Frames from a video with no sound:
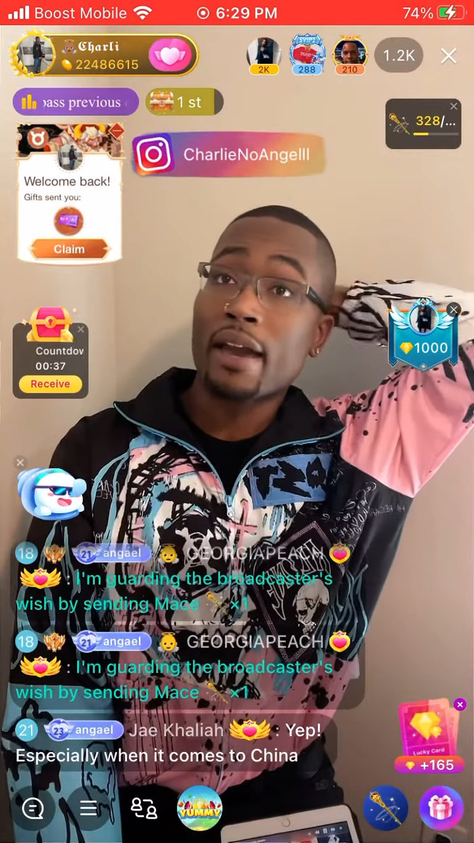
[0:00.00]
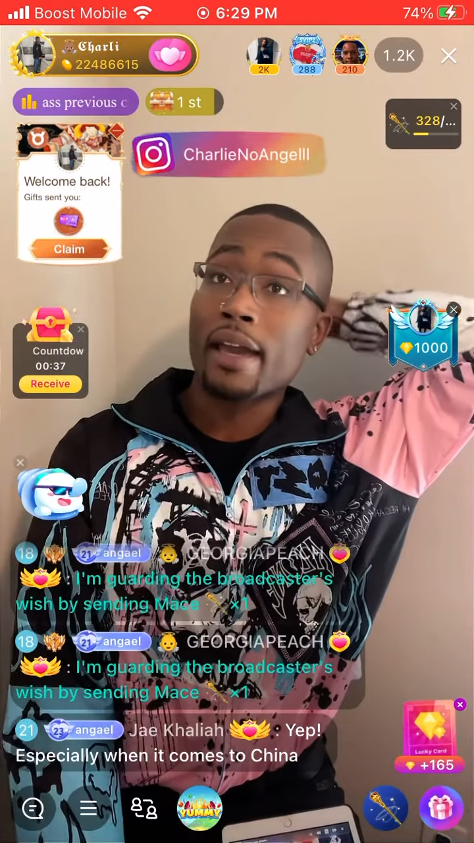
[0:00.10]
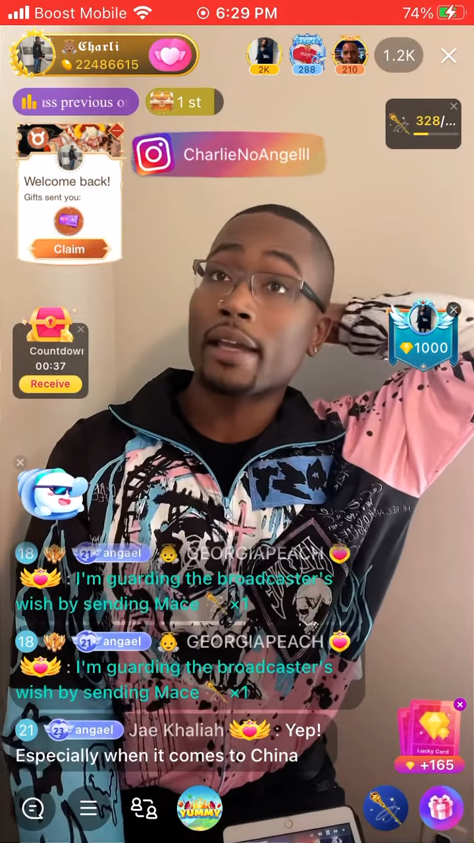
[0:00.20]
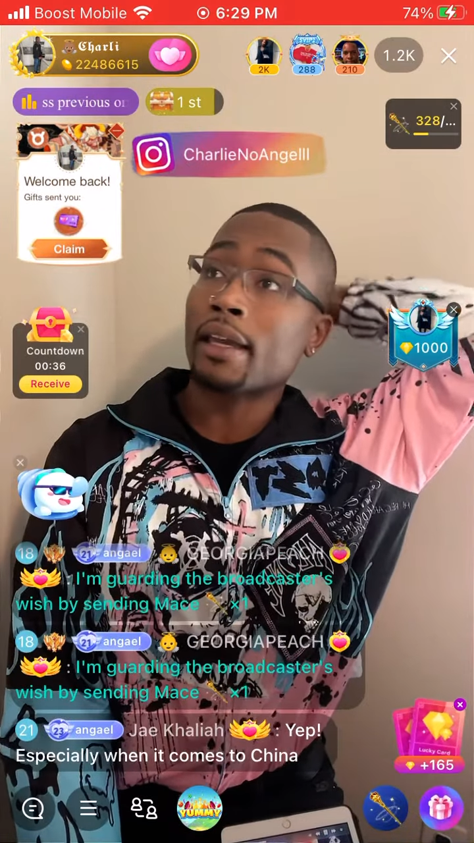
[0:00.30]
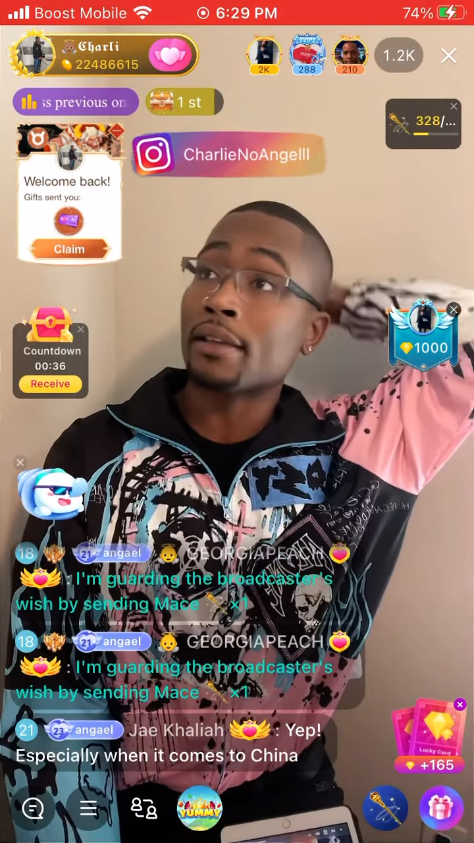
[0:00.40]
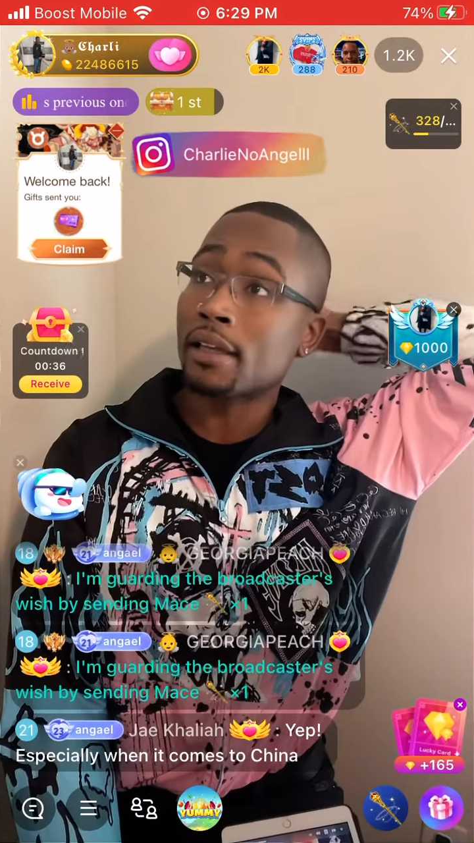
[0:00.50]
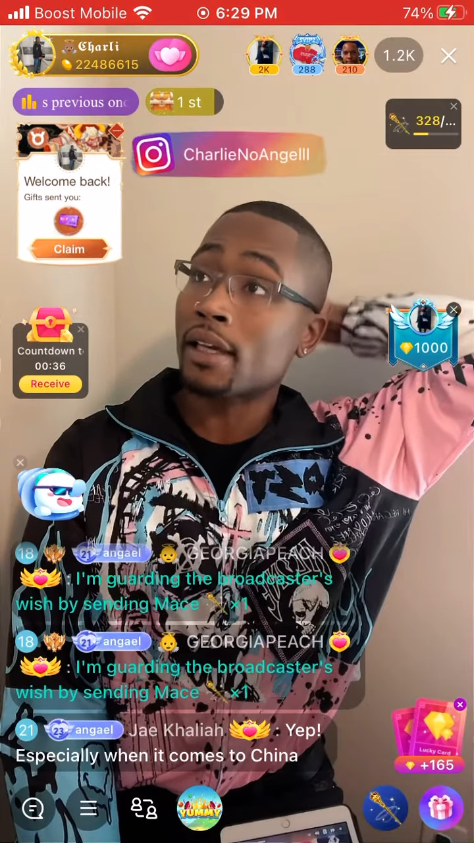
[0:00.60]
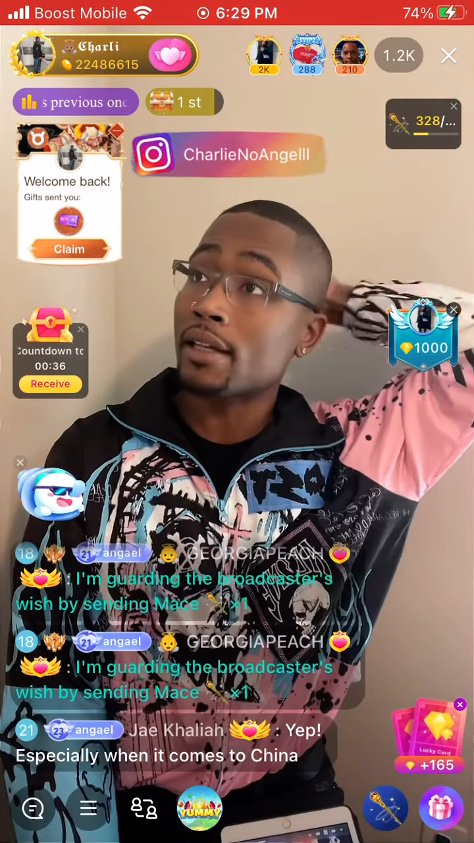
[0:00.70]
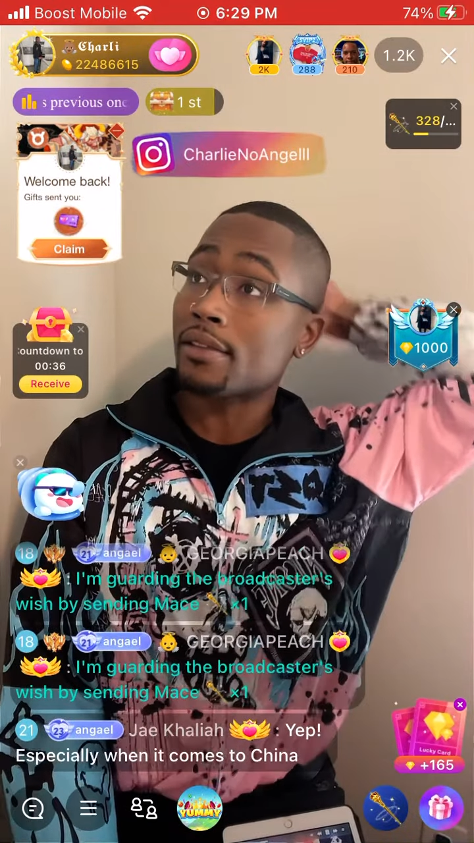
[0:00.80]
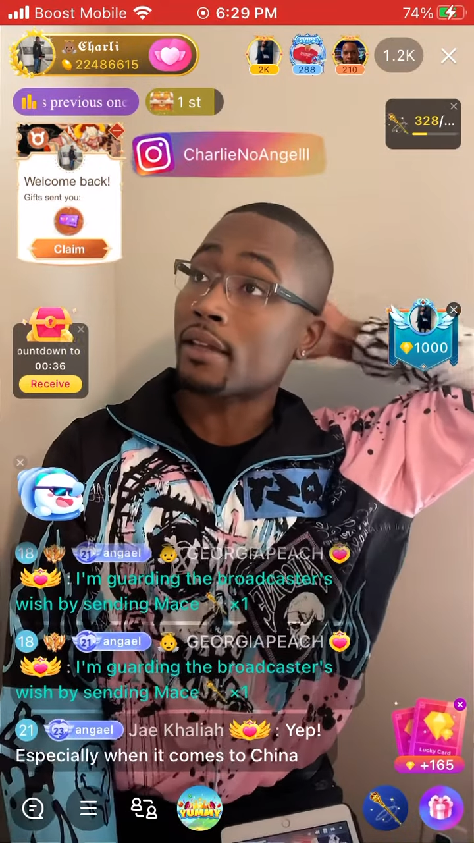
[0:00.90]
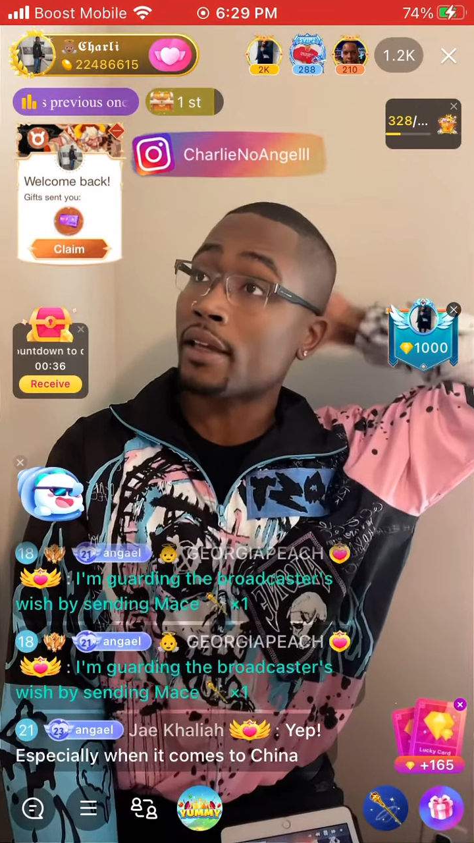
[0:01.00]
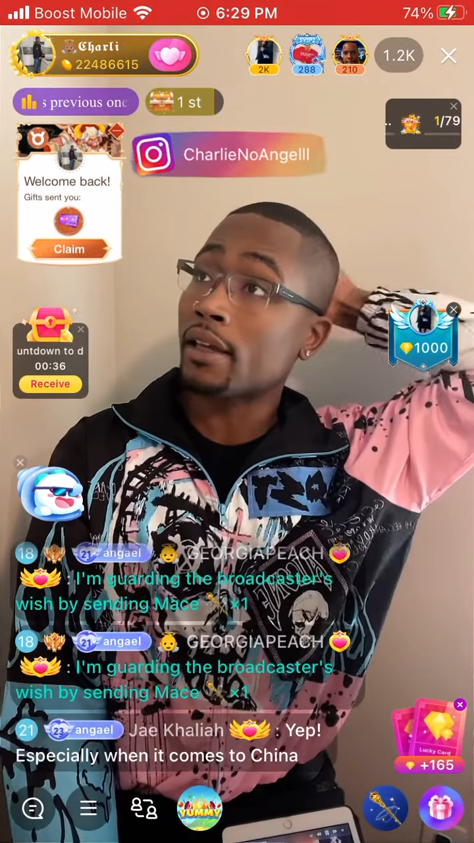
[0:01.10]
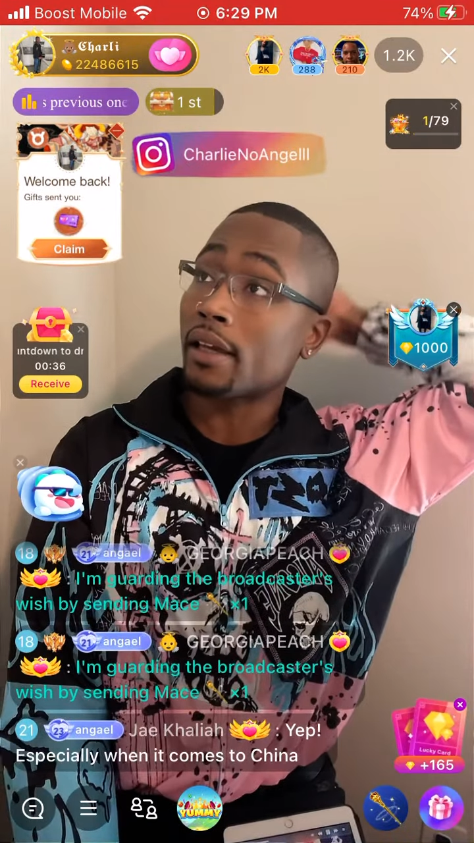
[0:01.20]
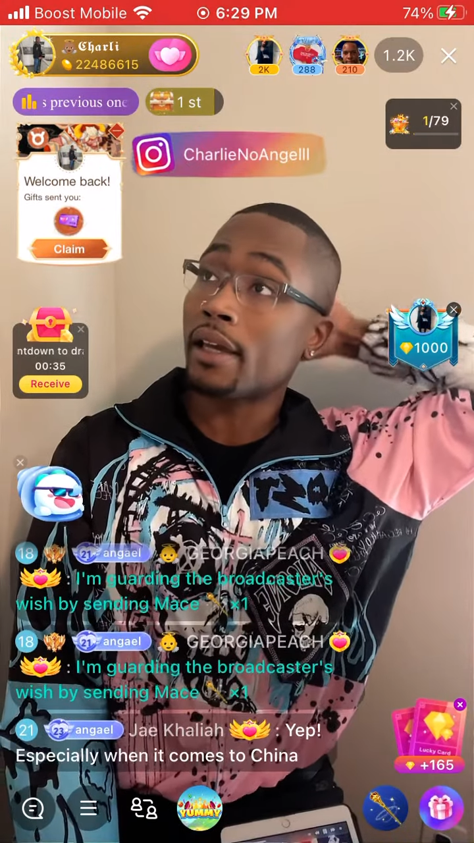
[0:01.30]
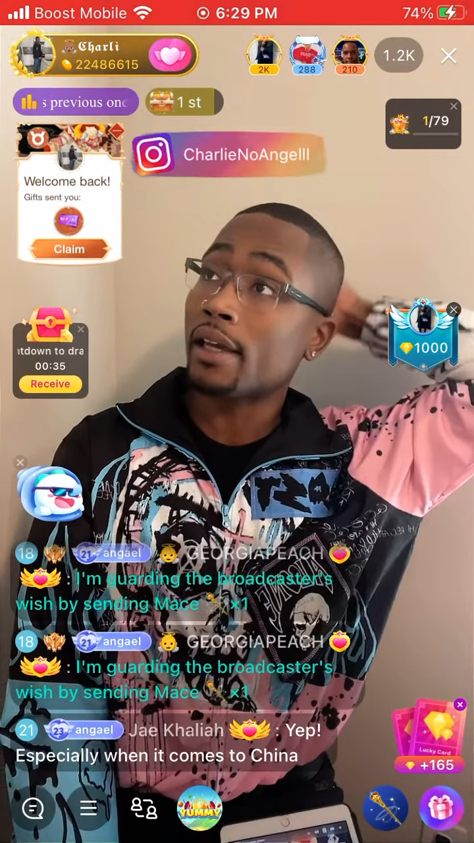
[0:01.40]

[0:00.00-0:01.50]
And then the thing is,